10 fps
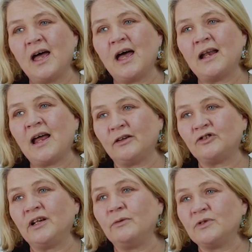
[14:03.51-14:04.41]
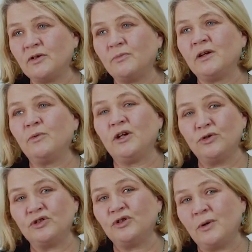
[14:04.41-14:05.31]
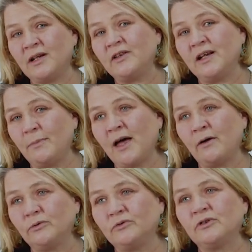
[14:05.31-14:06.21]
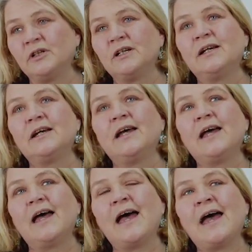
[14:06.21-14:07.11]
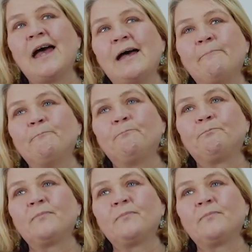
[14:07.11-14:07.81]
and actually it was something we couldn't do anything about. And